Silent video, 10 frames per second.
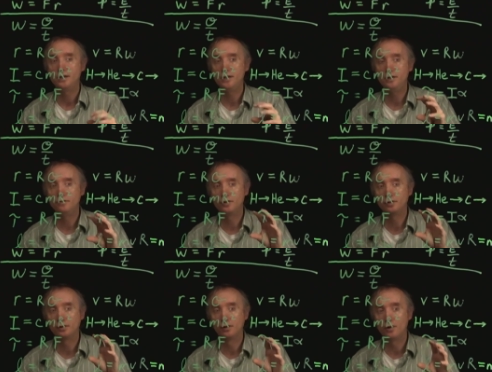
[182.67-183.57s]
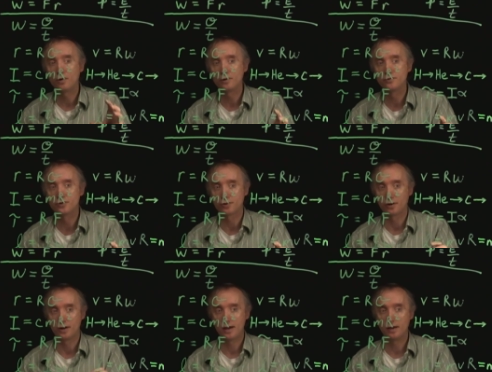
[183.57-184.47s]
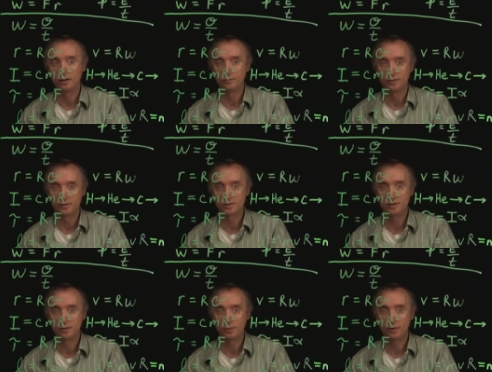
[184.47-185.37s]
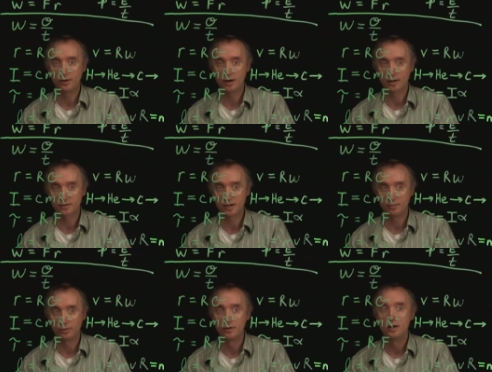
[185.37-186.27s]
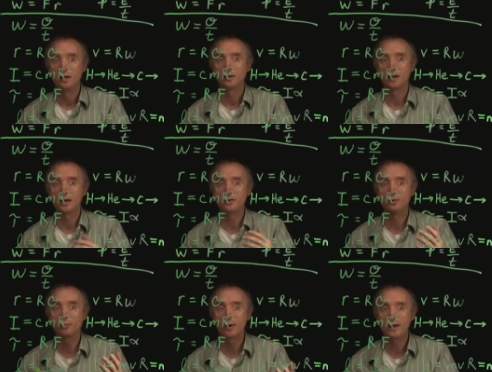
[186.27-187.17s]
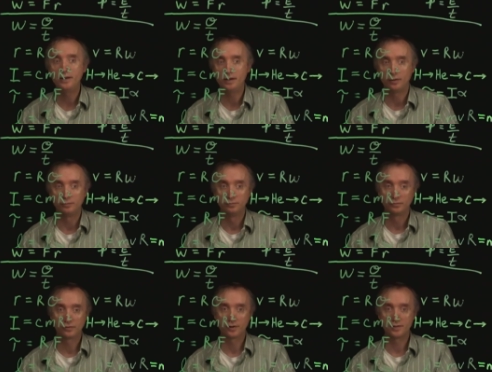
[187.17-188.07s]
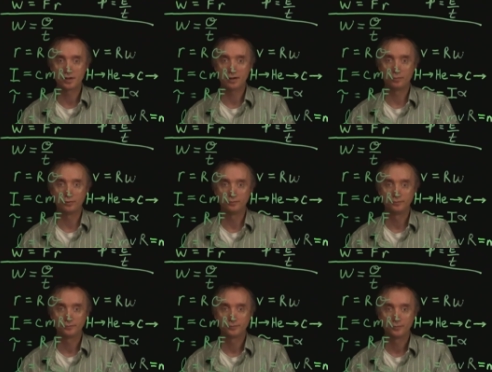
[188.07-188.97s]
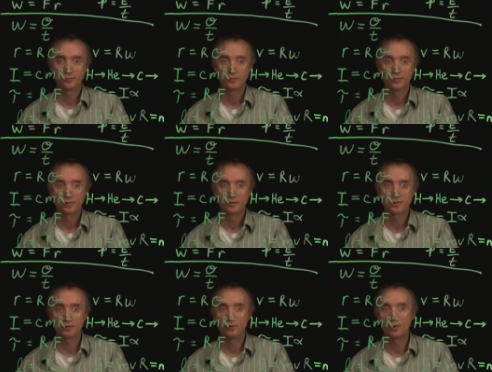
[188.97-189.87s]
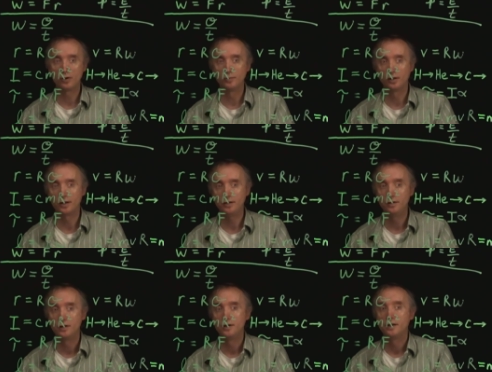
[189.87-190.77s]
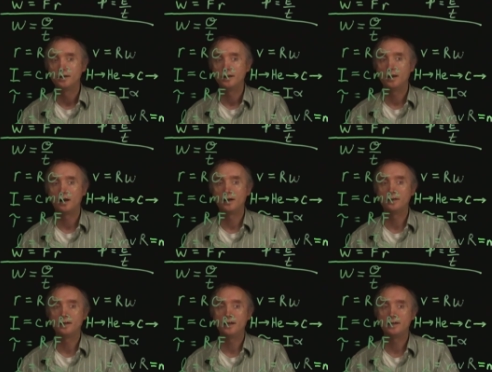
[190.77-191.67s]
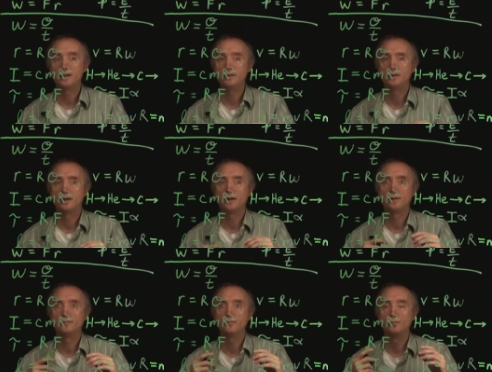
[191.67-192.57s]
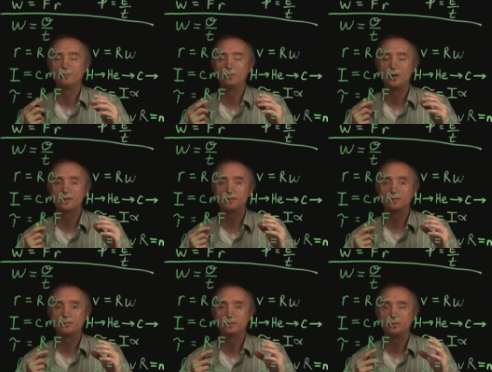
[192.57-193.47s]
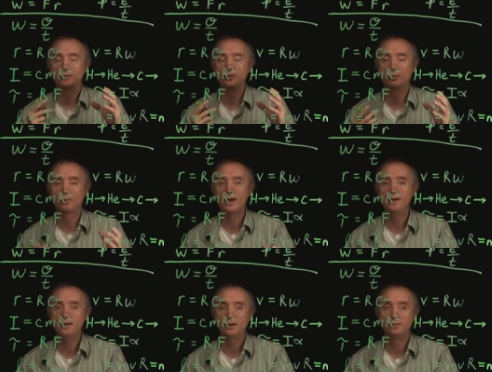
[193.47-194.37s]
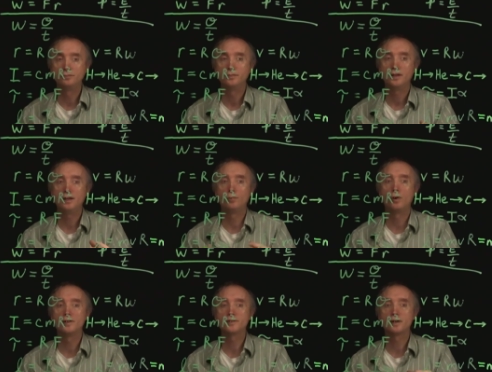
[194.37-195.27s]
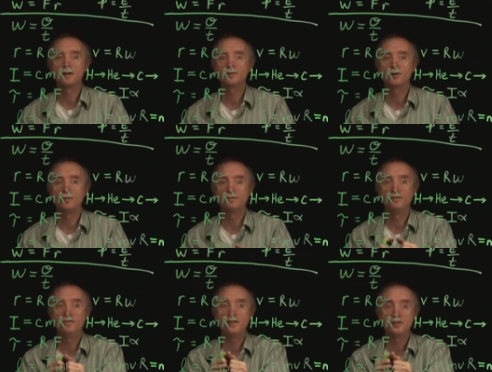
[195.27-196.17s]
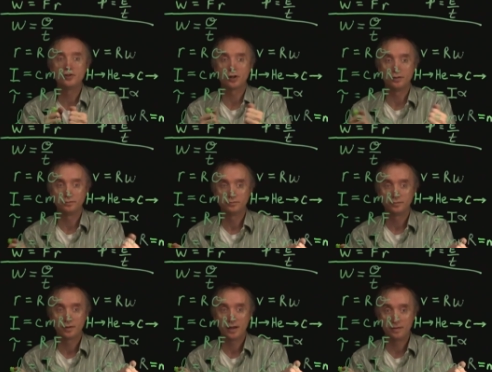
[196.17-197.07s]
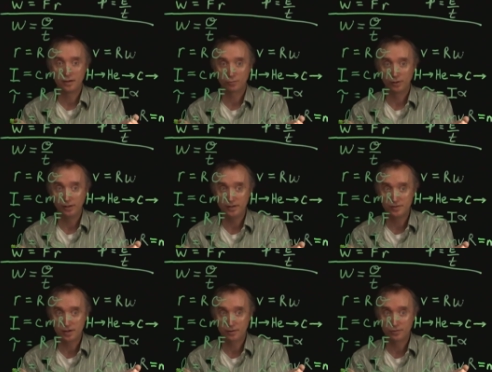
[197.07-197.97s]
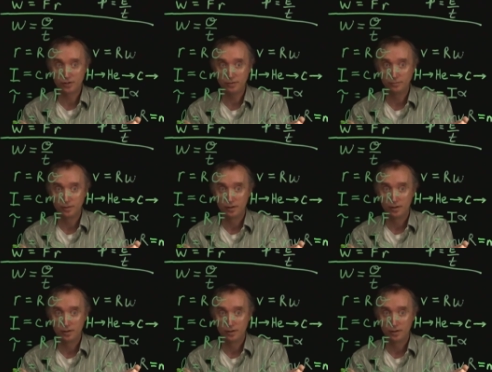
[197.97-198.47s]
even larger elements in the periodic table, like uranium, for example. So normally, uh, it, uh, with uranium, it wants to undergo fission and then release energy.